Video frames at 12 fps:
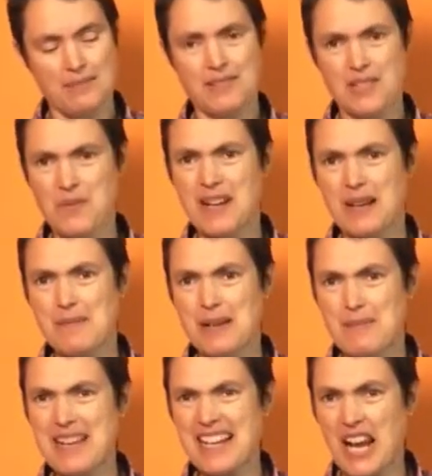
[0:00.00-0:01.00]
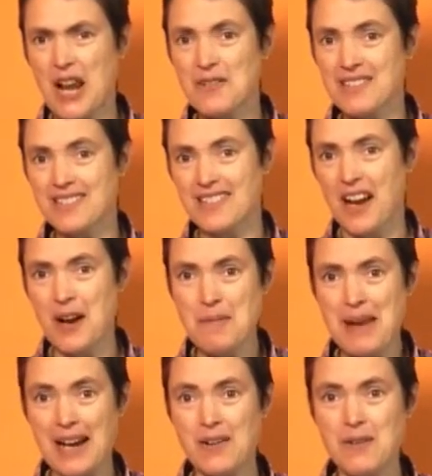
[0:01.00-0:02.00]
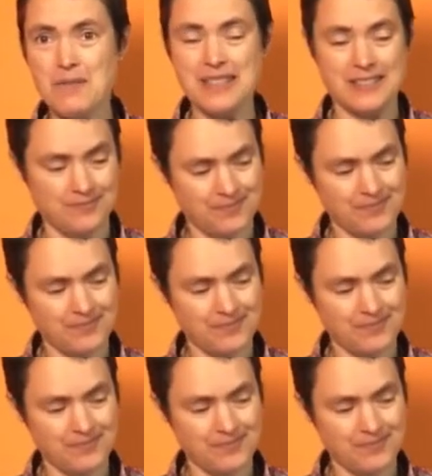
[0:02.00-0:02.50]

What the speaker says: So we're coming a bit closer to home now, aren't we?